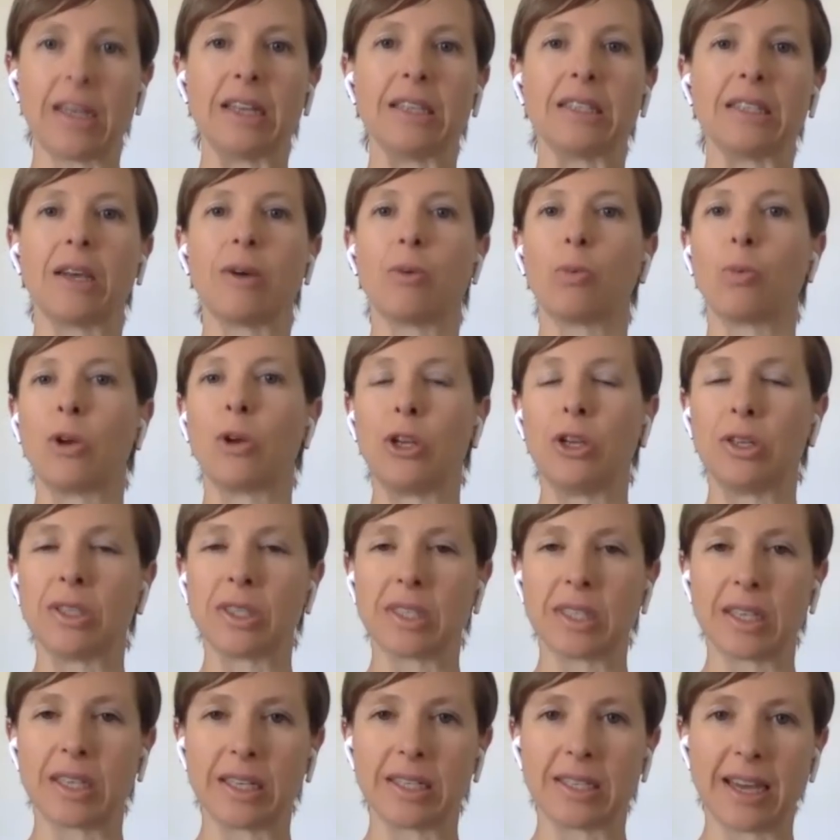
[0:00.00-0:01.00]
Is it when you
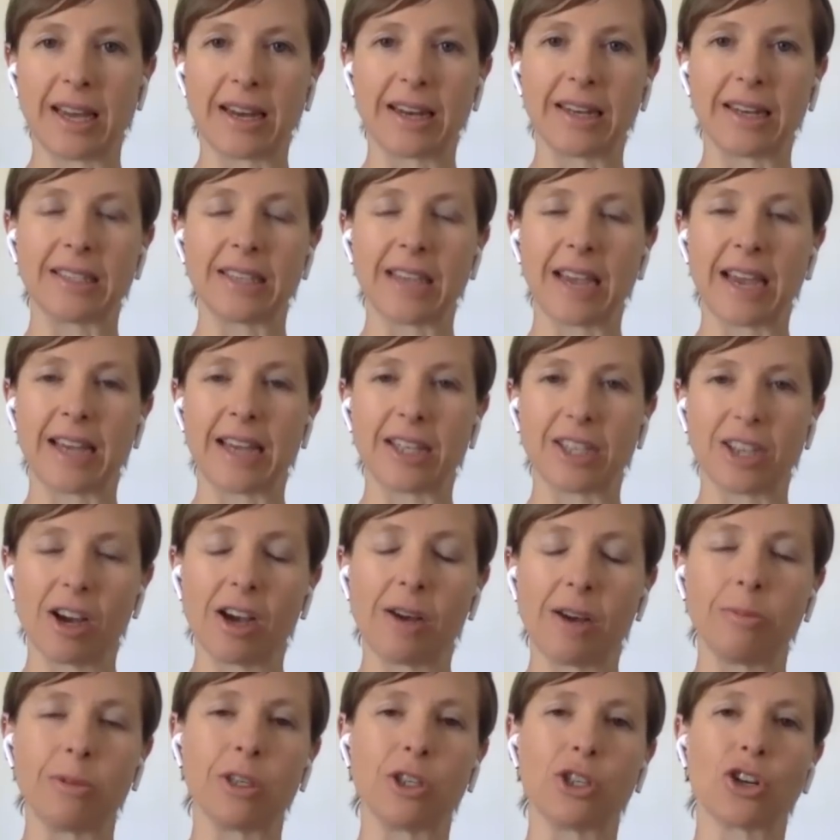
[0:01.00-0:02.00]
sit down and take
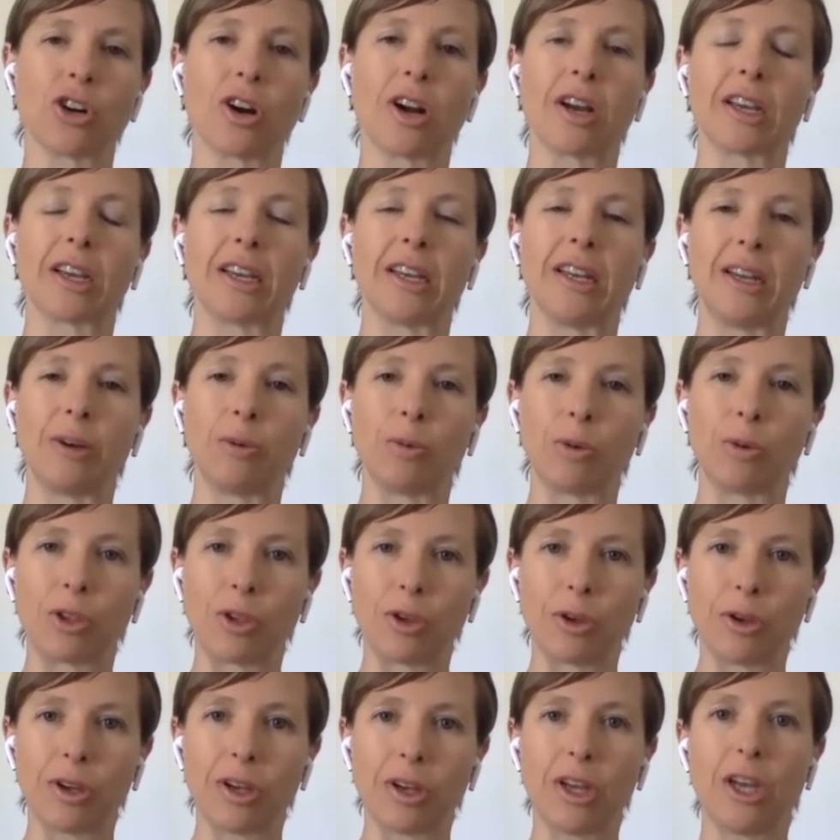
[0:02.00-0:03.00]
time to try and connect with
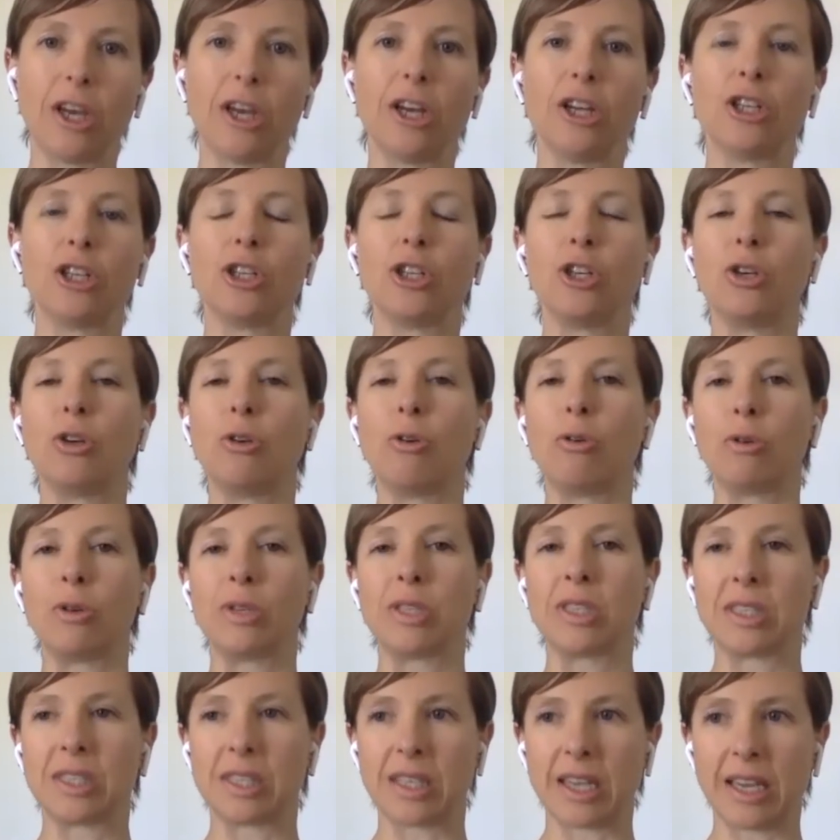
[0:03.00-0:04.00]
her? Do you
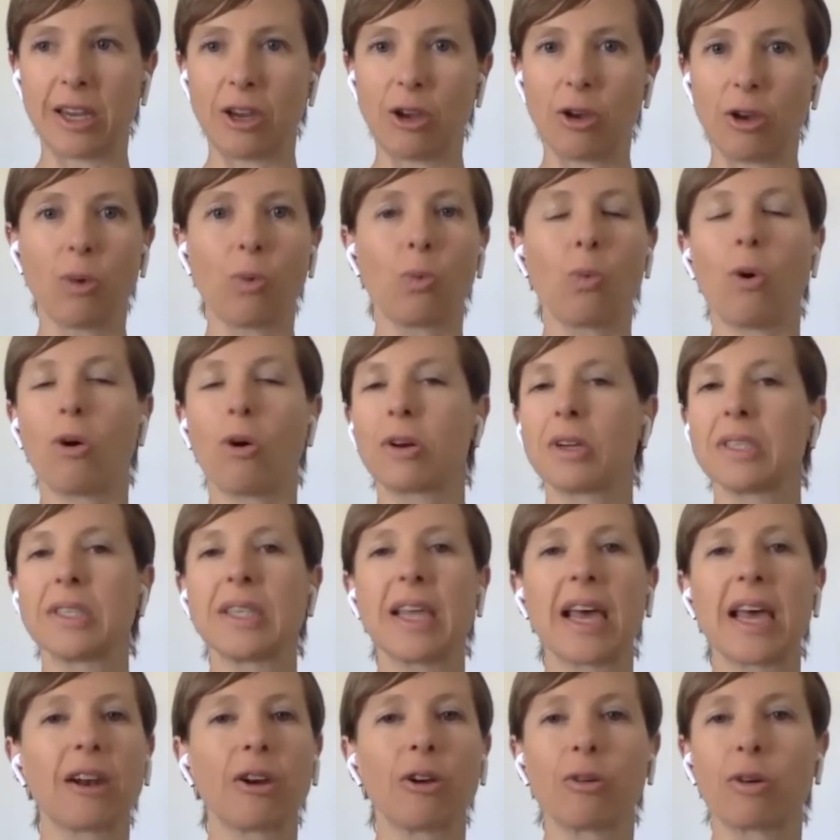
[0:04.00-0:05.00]
see her? What does
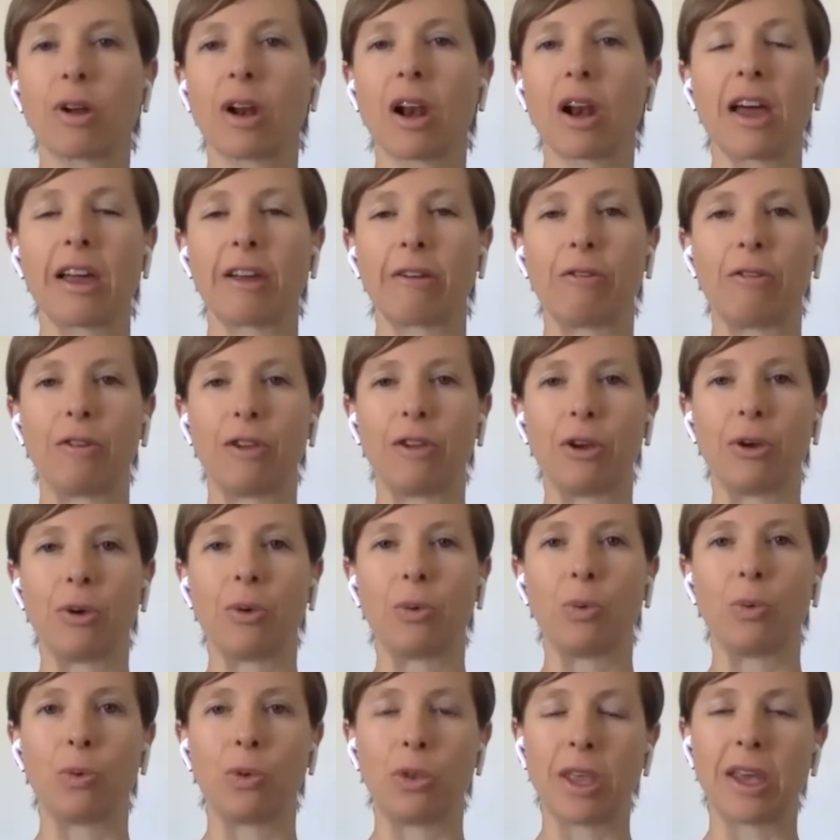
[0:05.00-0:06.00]
that look like for
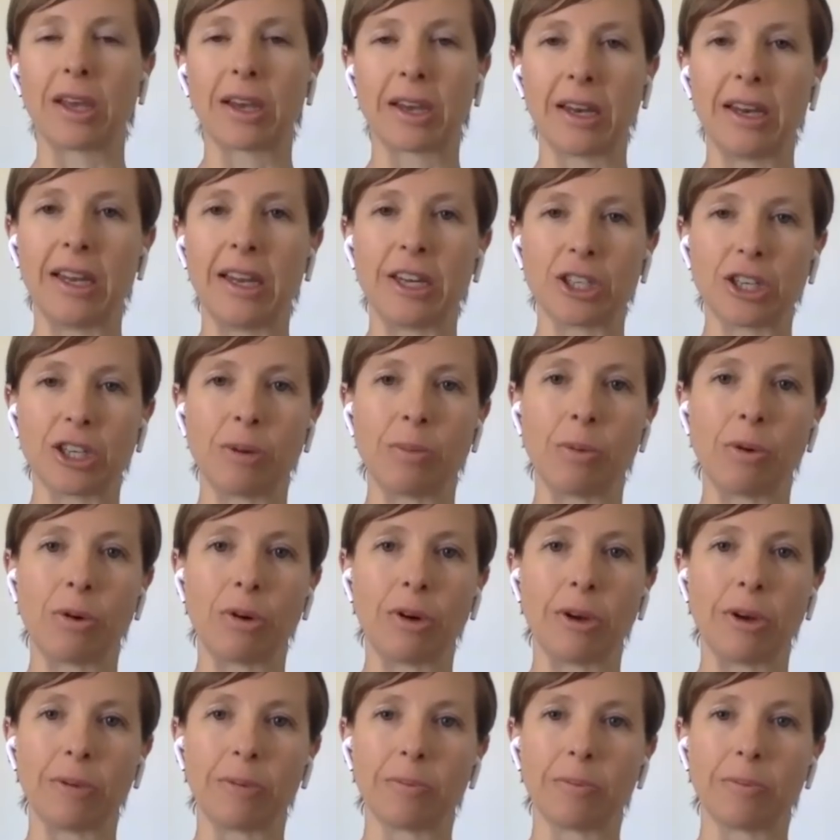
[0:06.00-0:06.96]
you, that connection point?